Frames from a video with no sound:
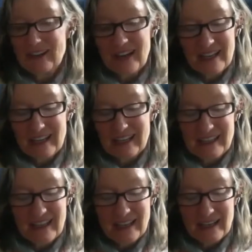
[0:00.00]

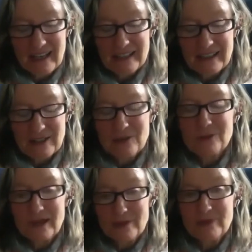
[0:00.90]
an
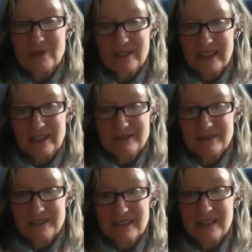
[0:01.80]
incredible
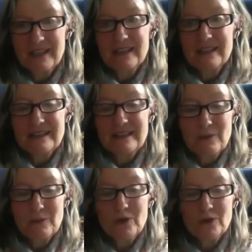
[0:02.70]
gift
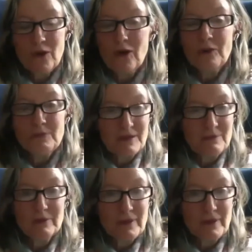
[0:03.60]
that will call
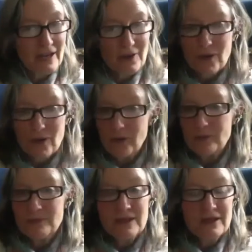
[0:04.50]
people back
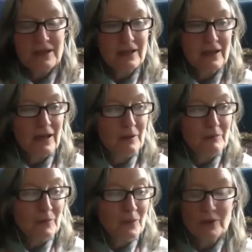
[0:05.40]
home
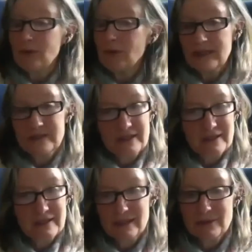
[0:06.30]
more quickly
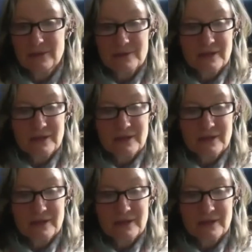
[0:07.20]
than